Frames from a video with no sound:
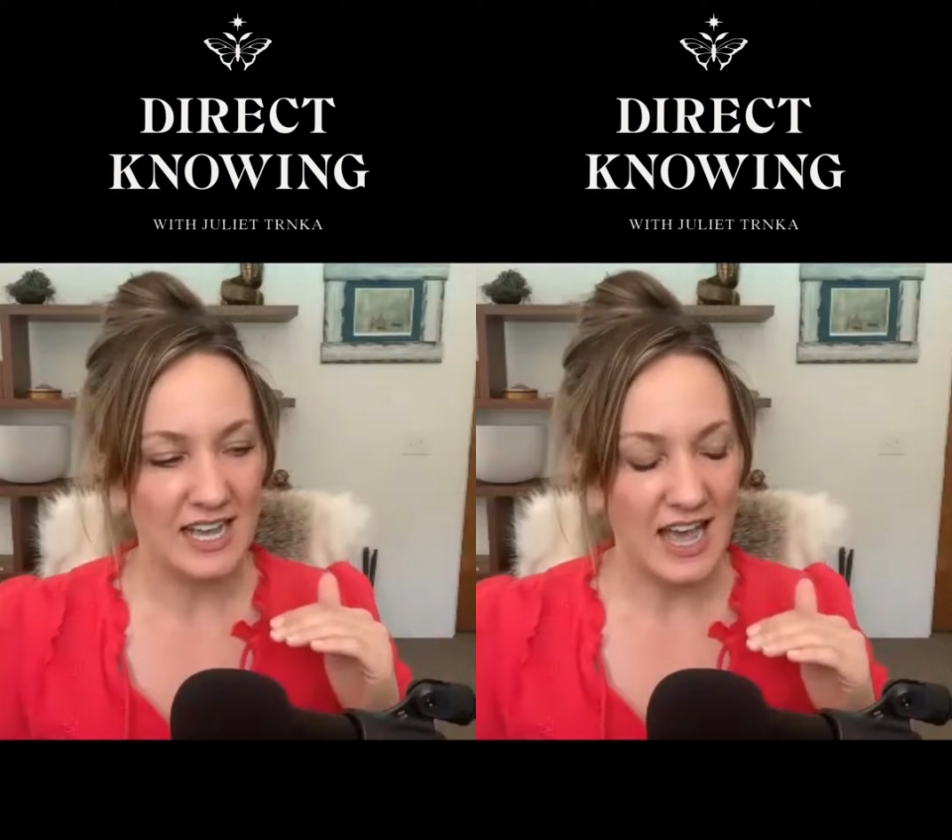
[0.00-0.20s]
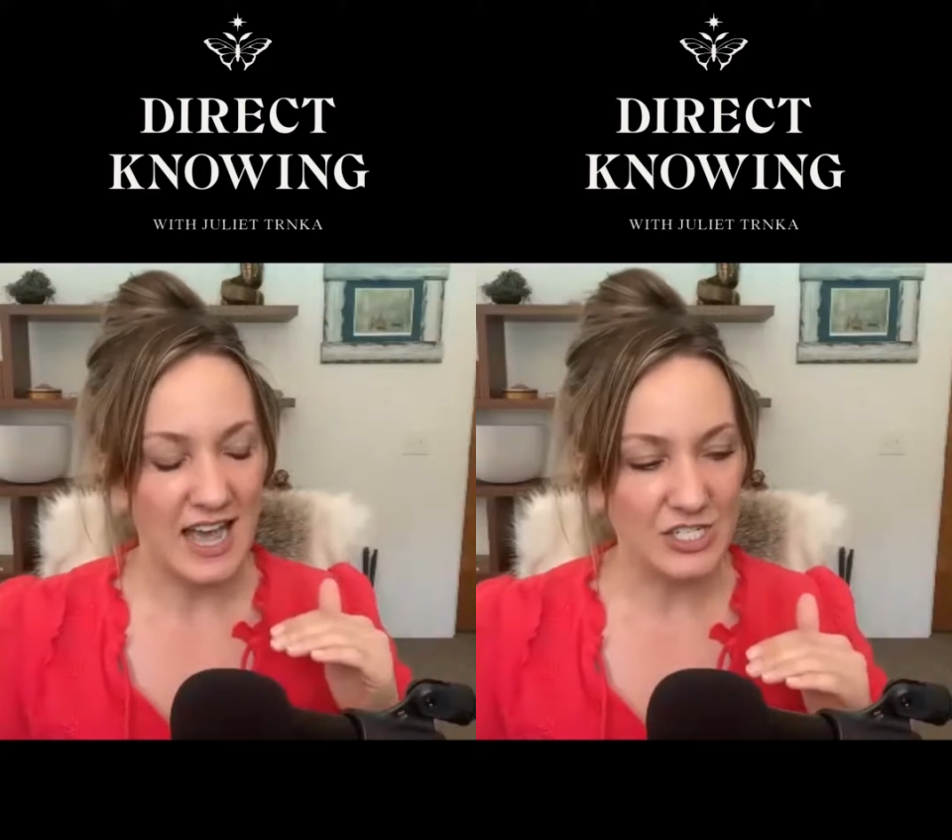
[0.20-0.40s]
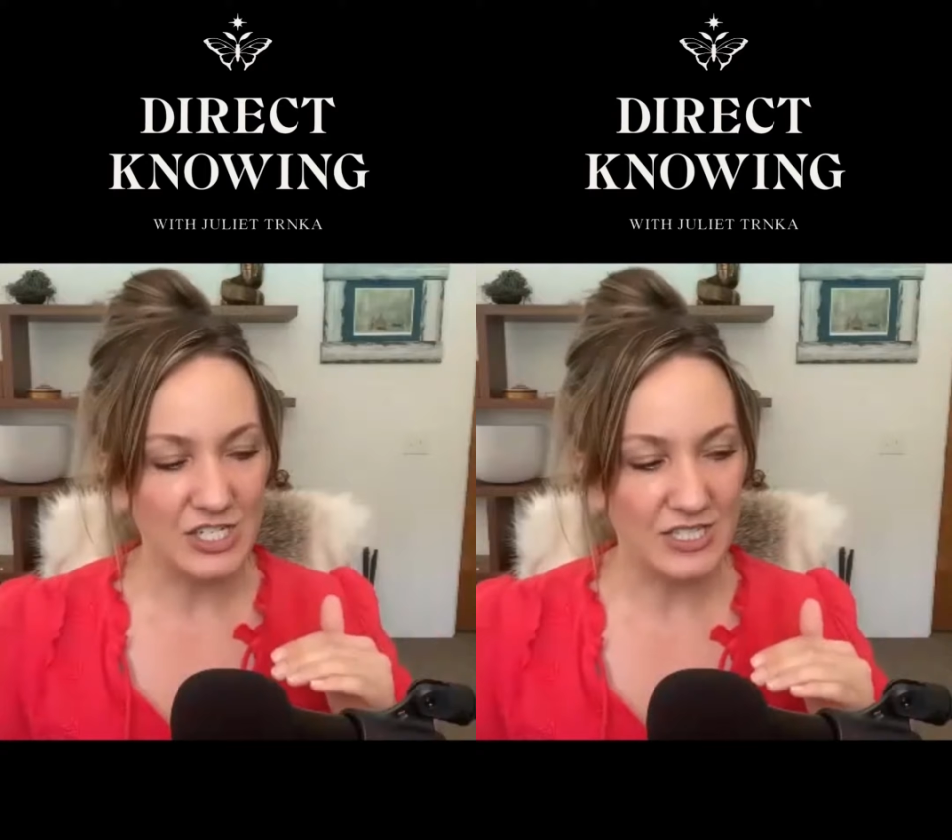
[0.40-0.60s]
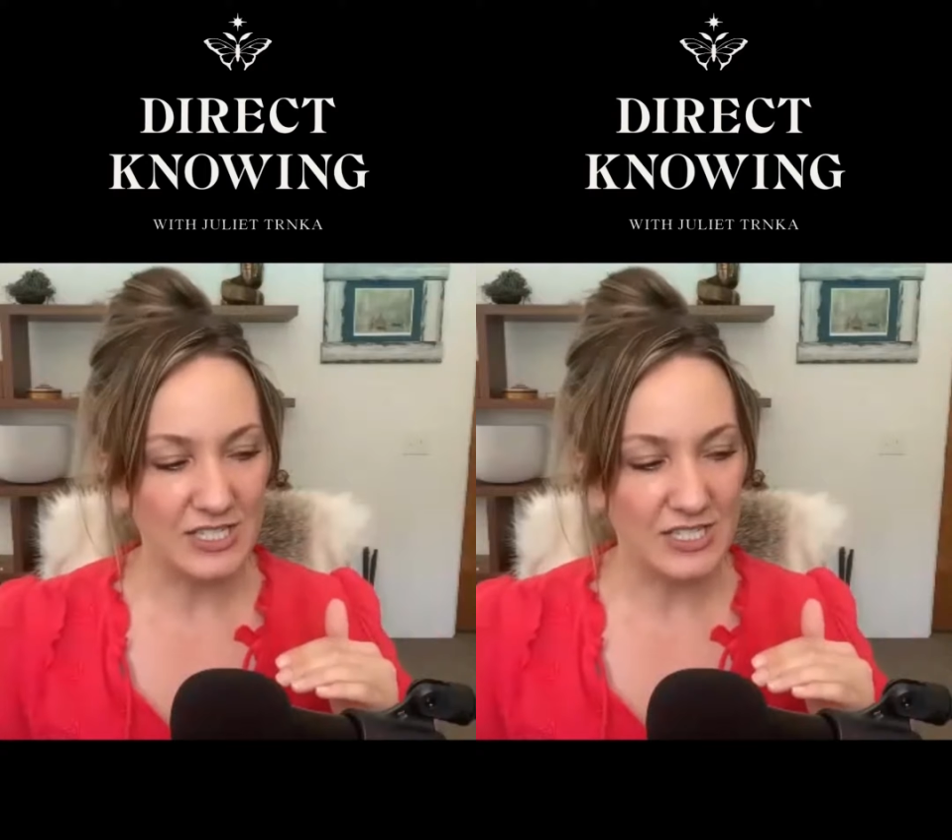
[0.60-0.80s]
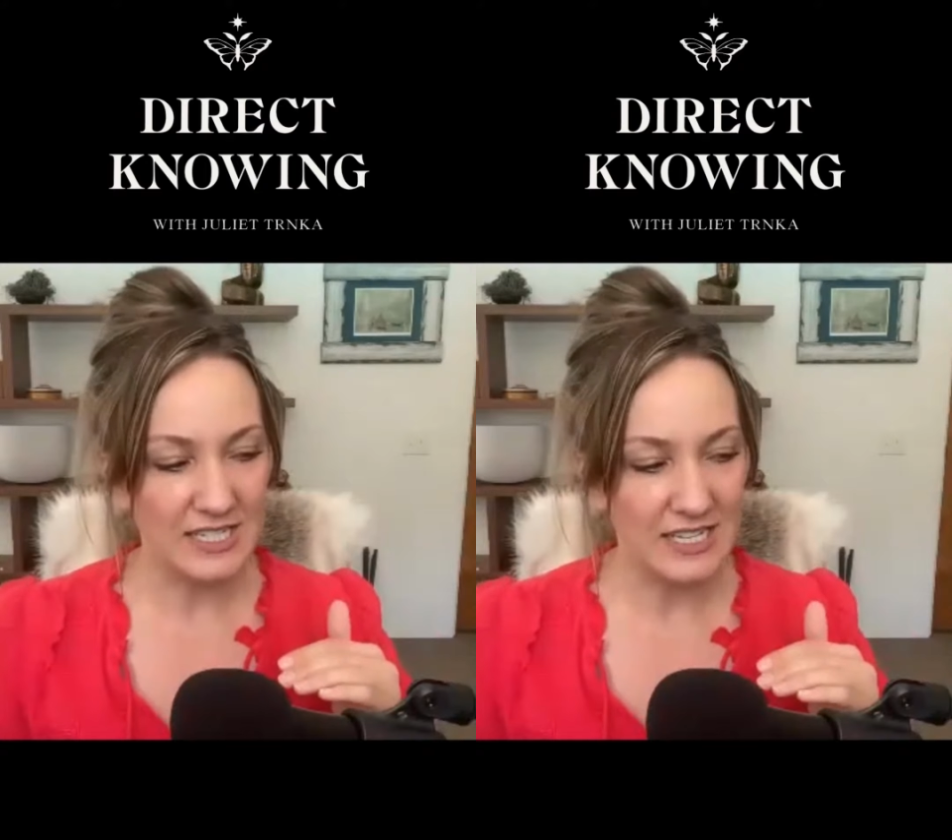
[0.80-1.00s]

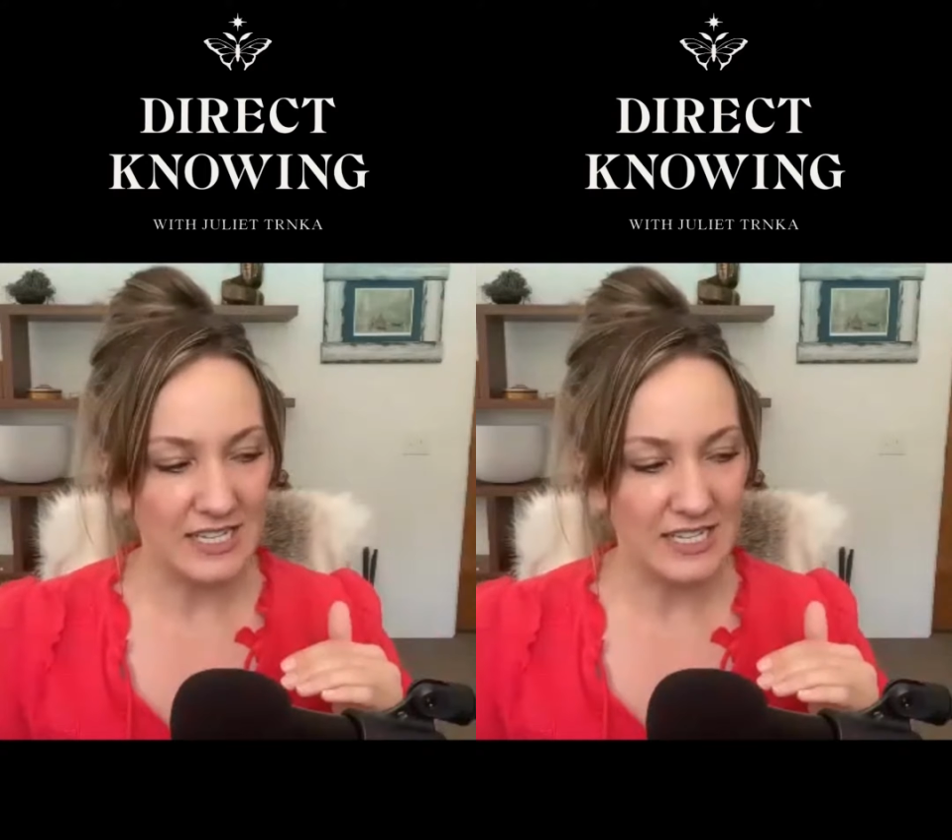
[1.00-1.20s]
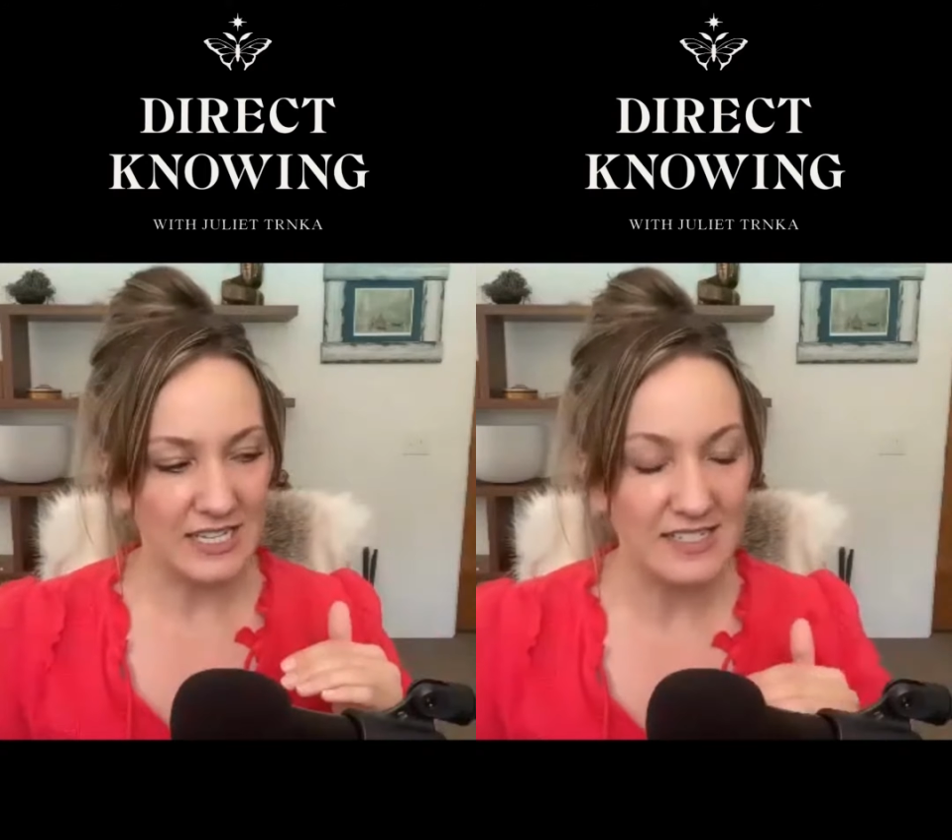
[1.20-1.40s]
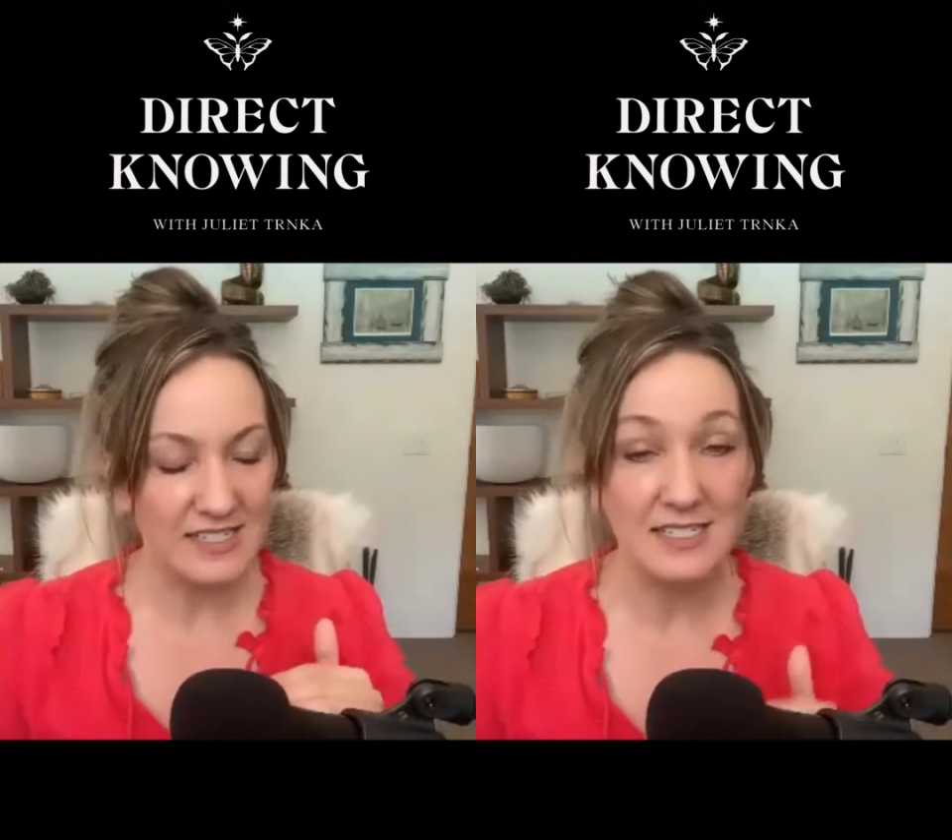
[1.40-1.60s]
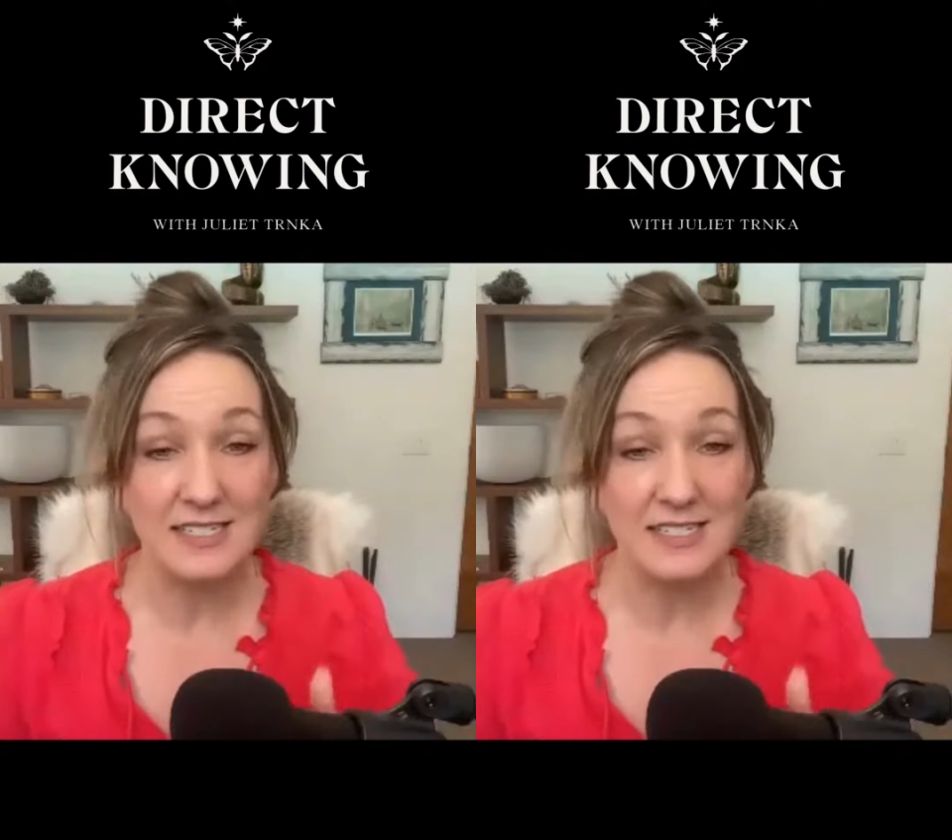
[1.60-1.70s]
actually, it takes us